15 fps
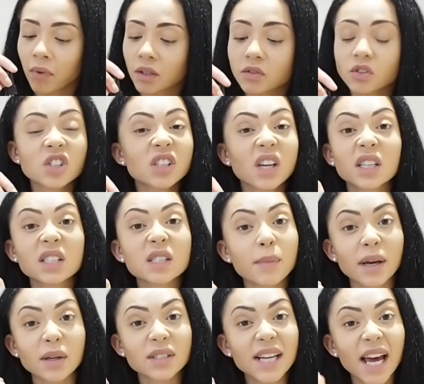Just kind of
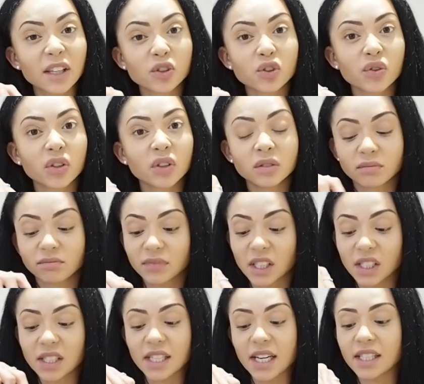smells natural.
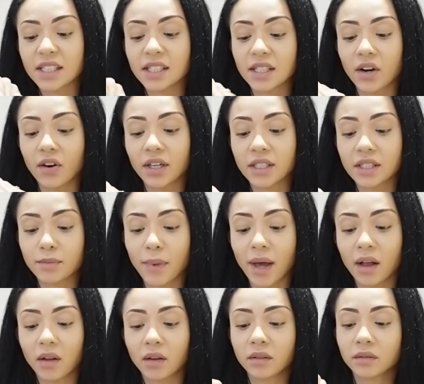Doesn't necessarily
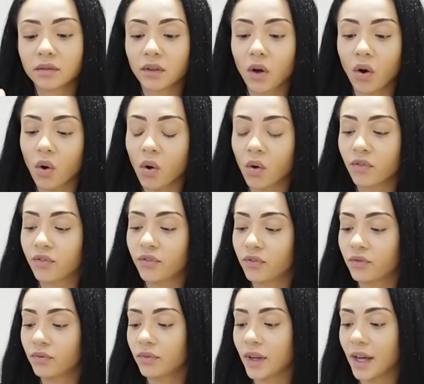smell of
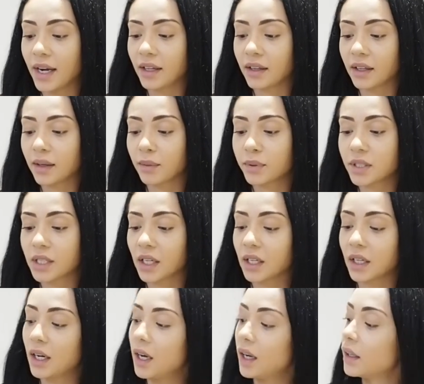anything in
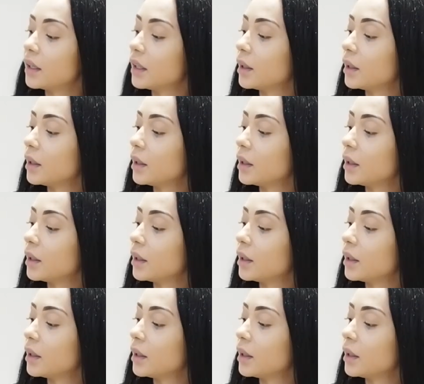particular,